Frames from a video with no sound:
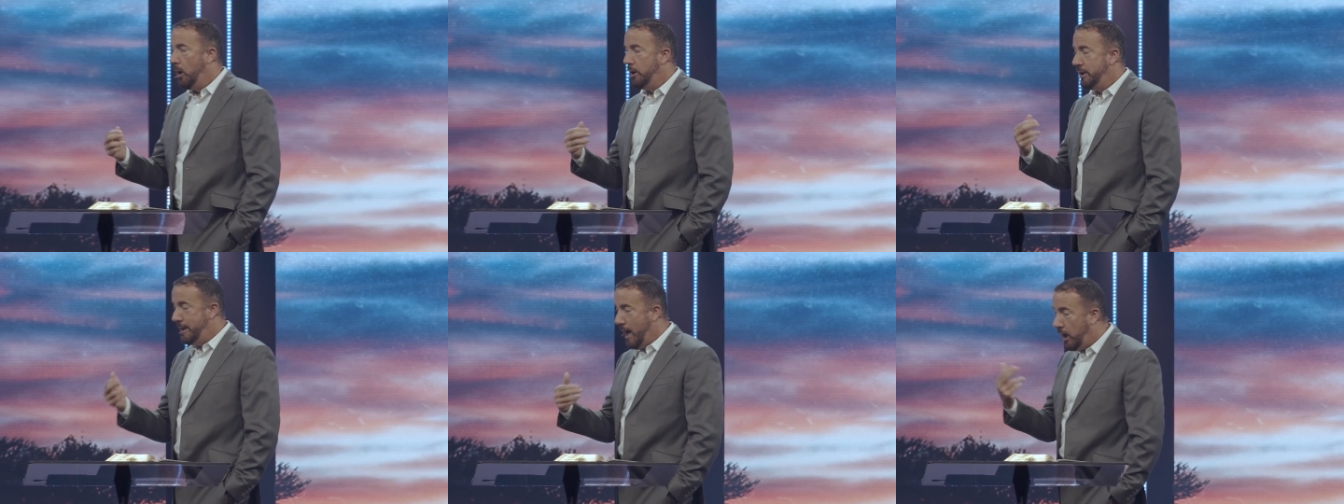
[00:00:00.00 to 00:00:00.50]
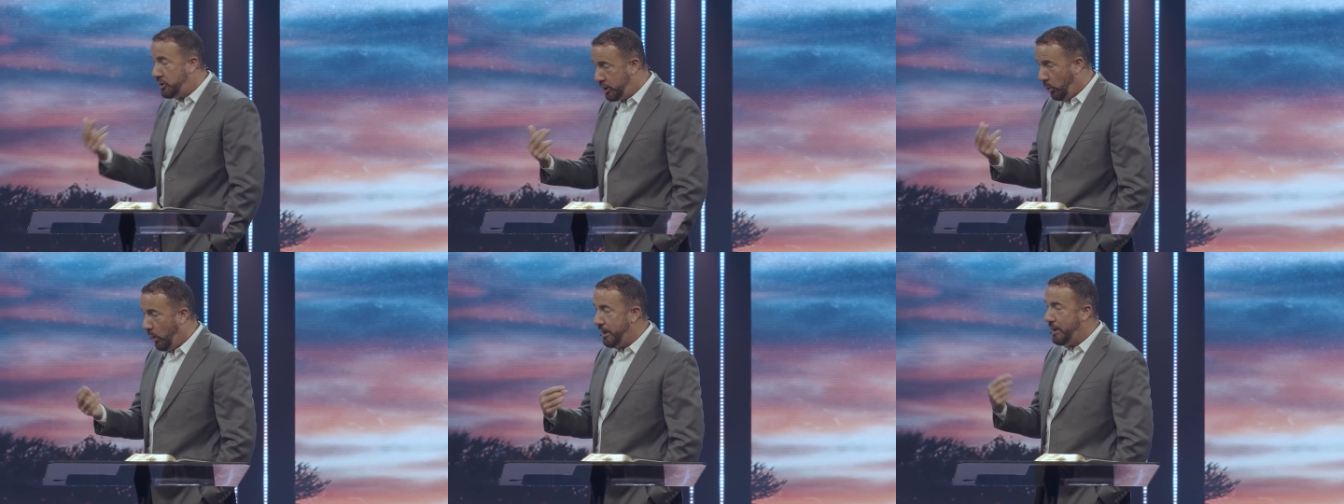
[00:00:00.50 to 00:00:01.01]

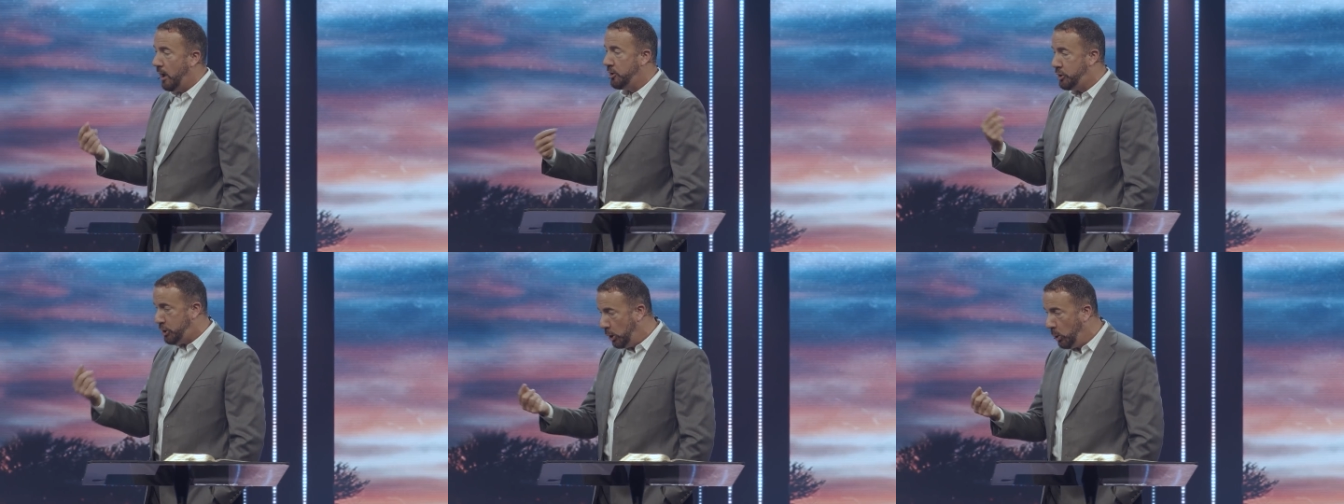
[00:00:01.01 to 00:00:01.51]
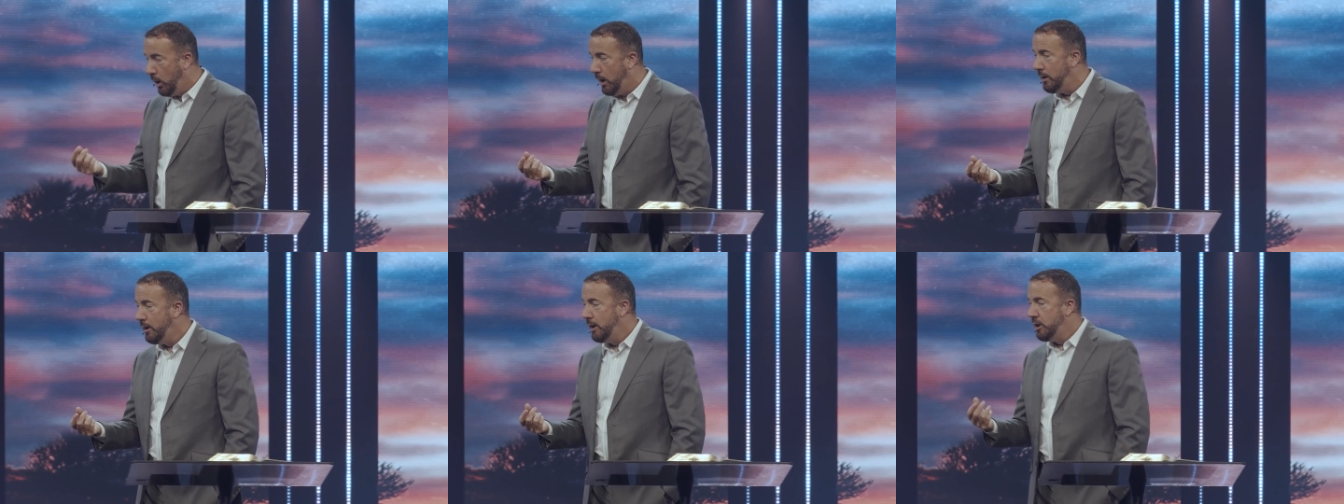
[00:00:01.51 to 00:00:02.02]
Yahshua,
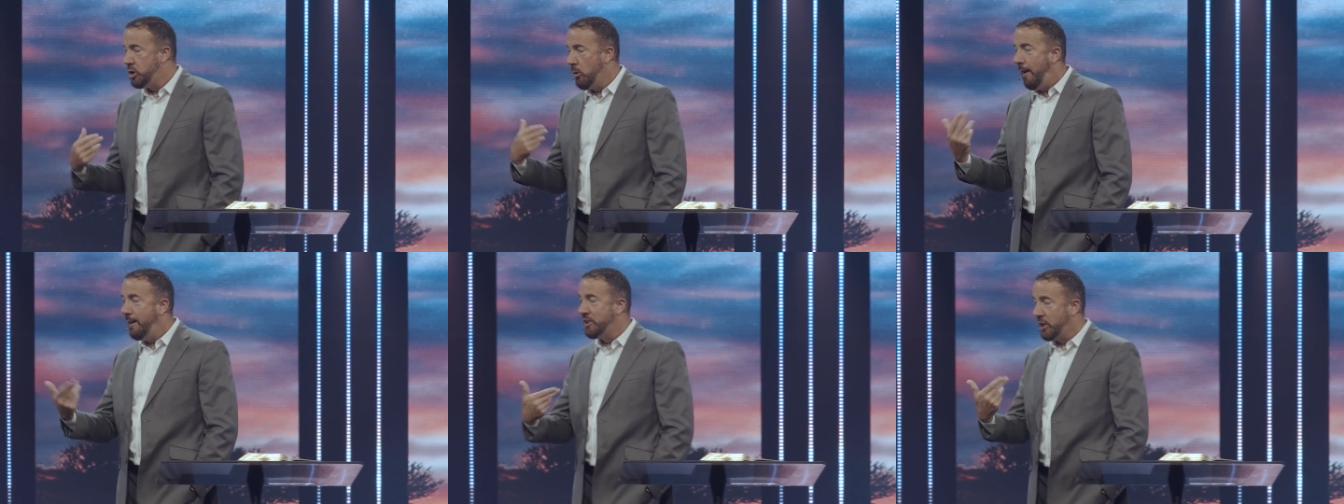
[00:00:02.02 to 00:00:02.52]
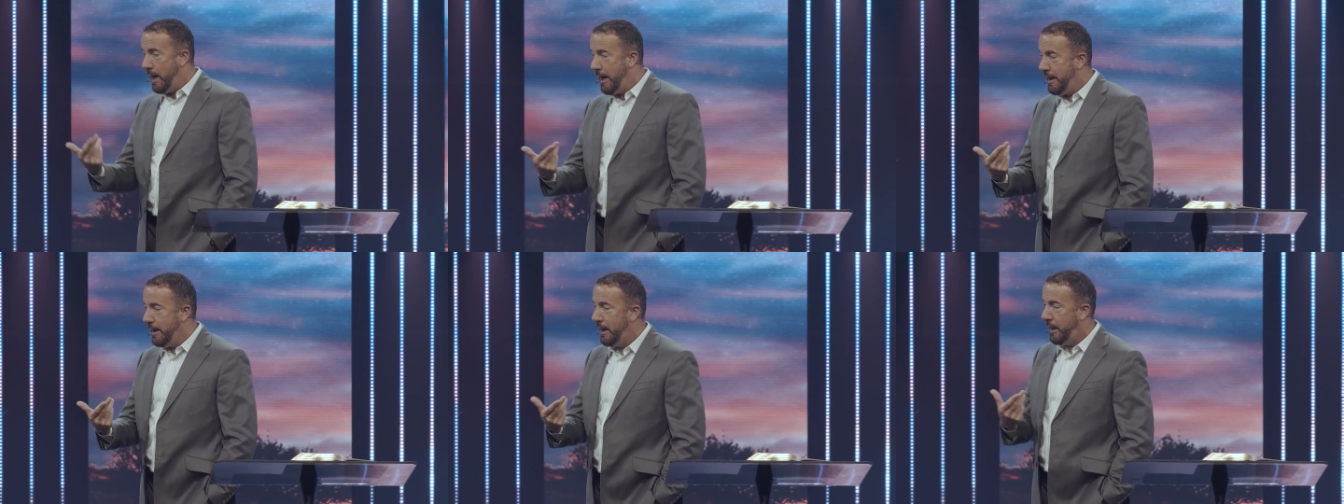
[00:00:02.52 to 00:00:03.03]

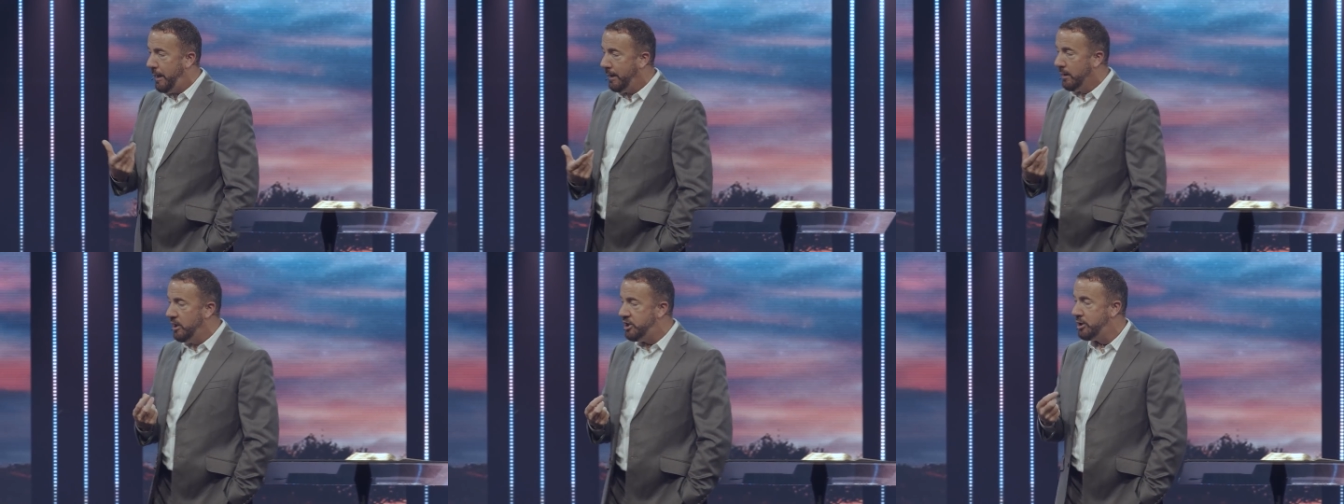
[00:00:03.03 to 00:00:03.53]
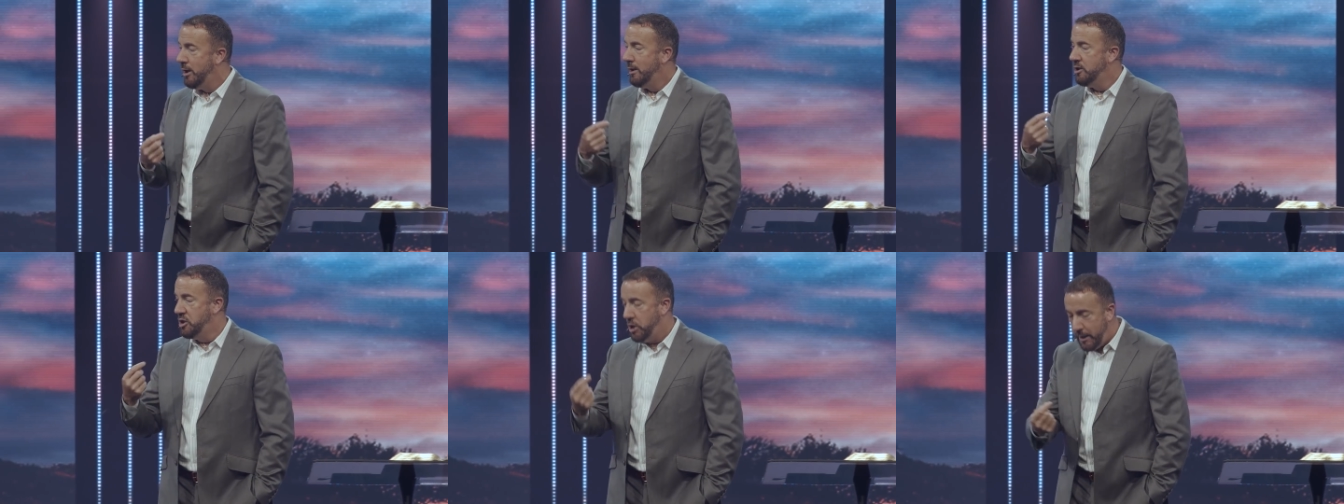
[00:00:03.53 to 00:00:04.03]
translated in English,
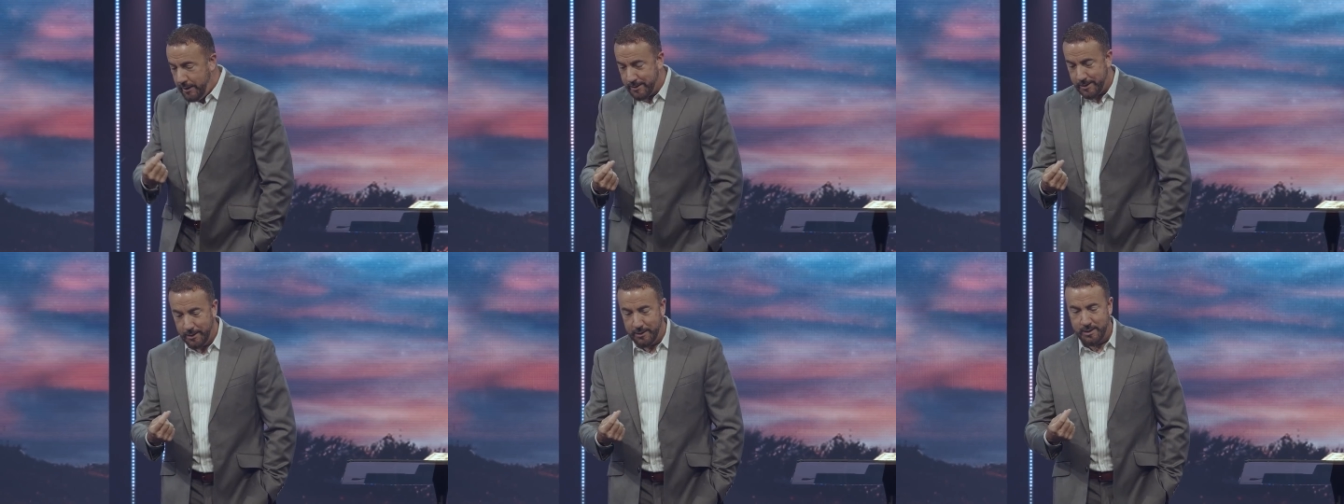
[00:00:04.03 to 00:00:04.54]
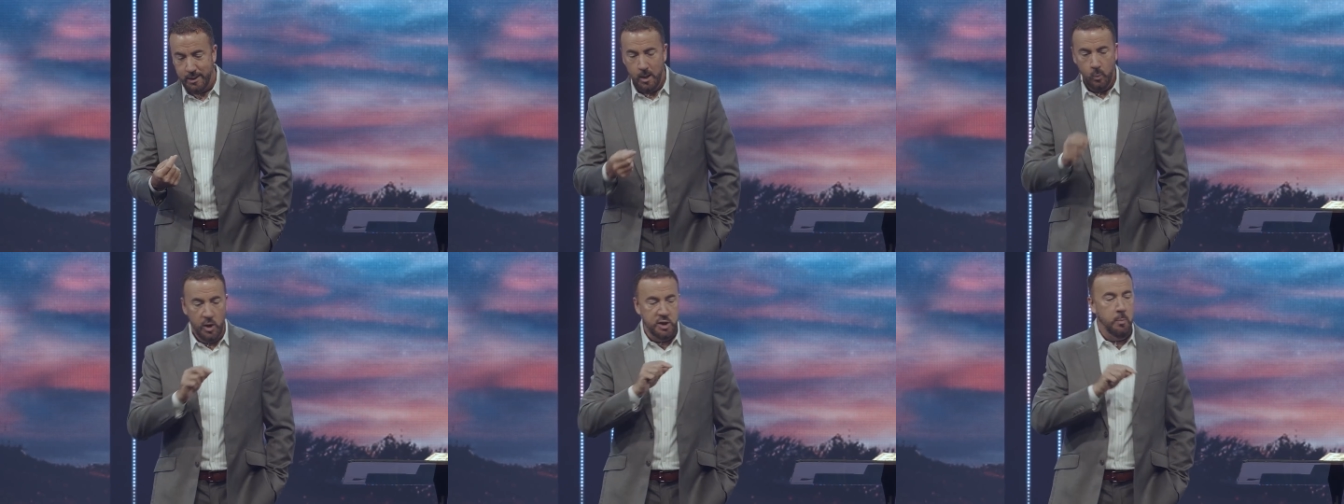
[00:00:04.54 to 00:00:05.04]
Jesus,
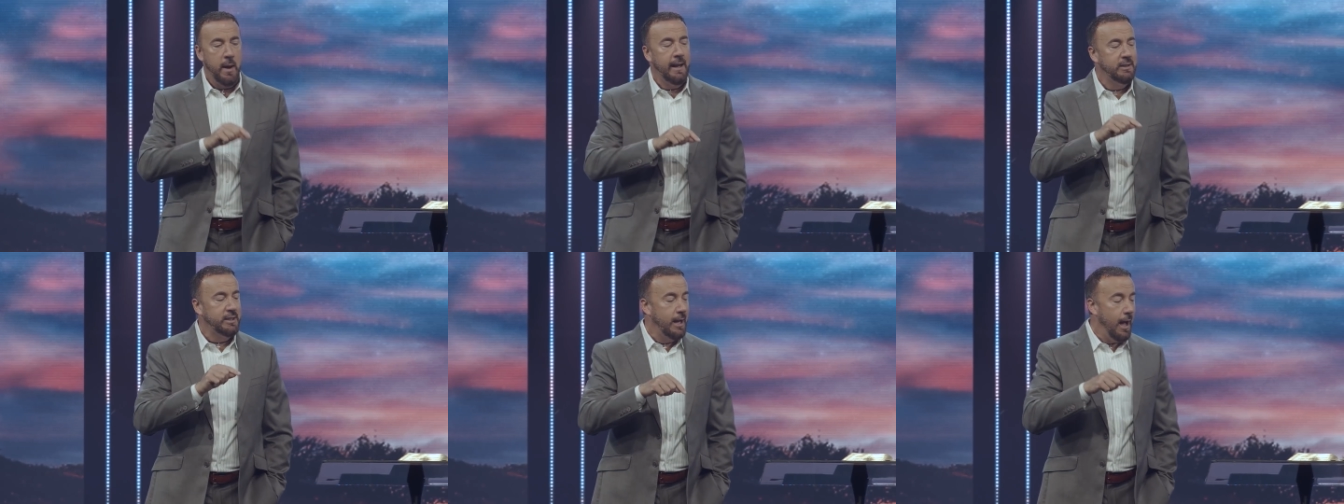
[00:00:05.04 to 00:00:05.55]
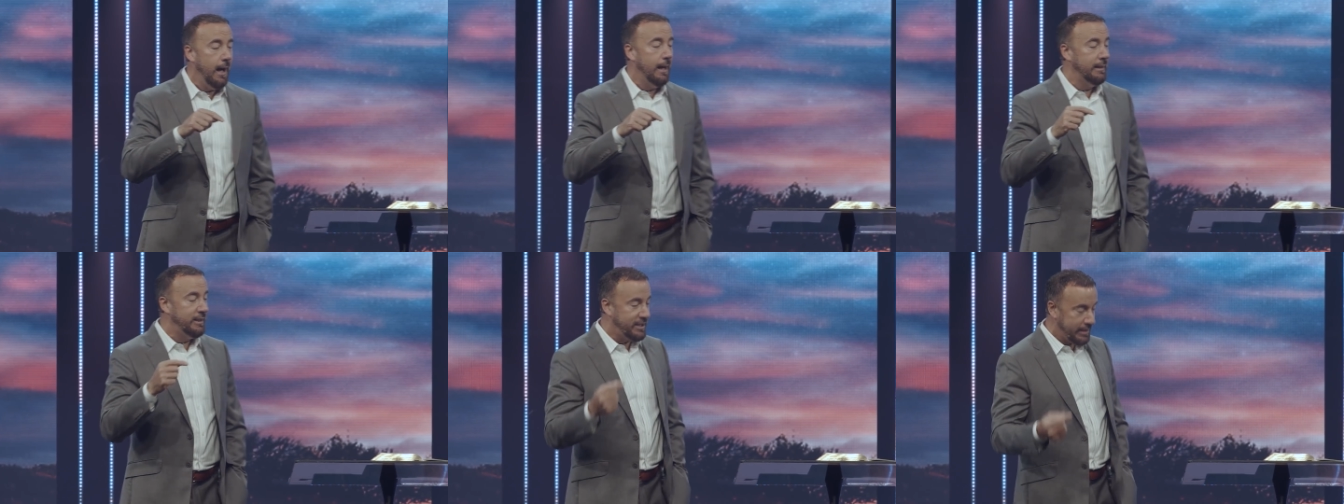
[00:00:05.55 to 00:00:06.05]
which means
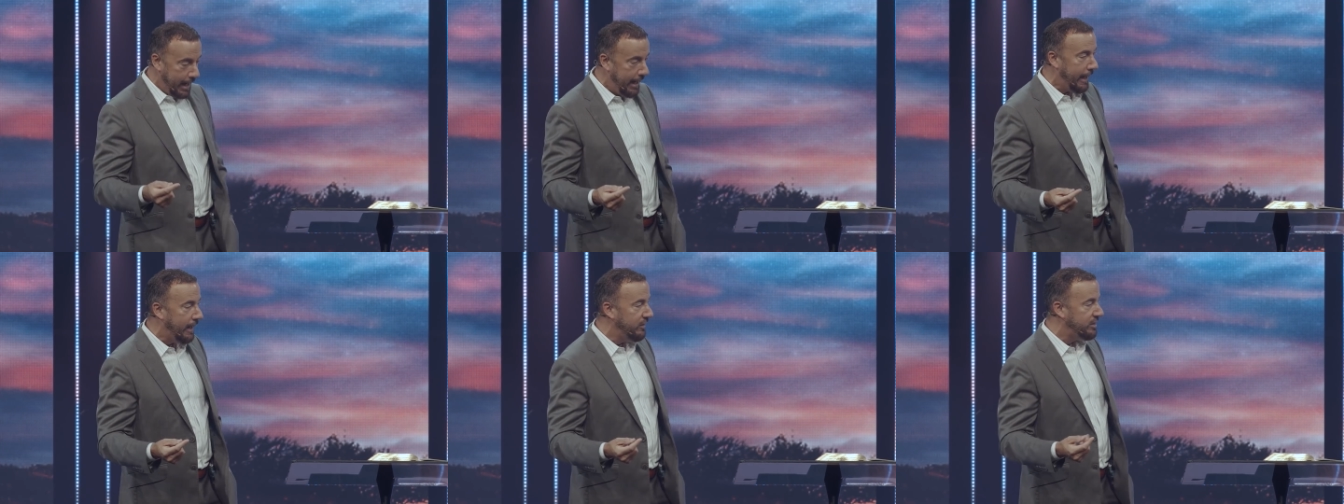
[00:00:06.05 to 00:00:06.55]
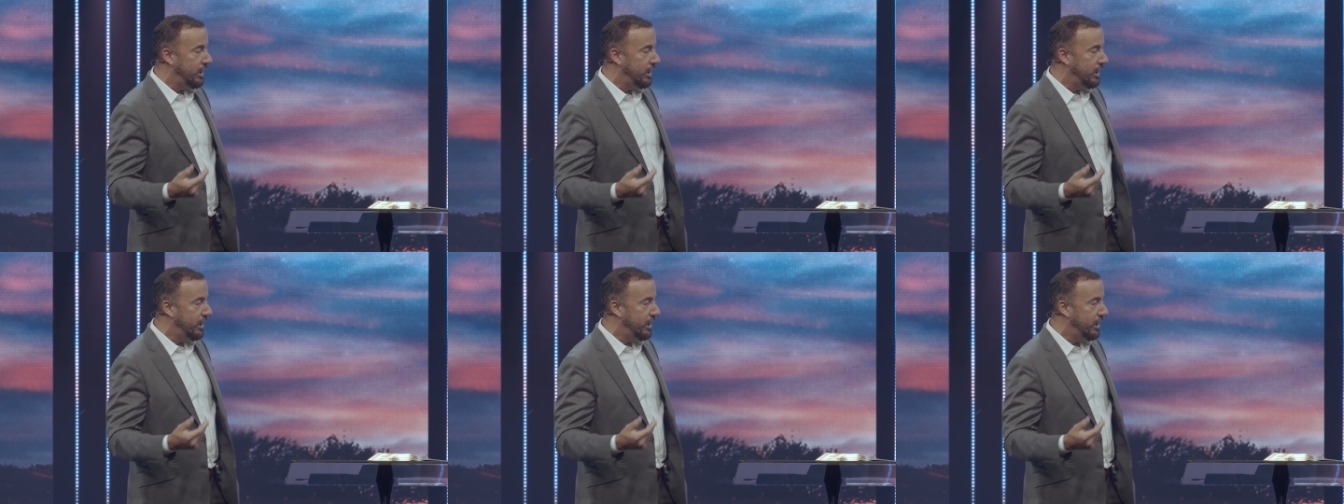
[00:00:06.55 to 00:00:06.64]
God saves.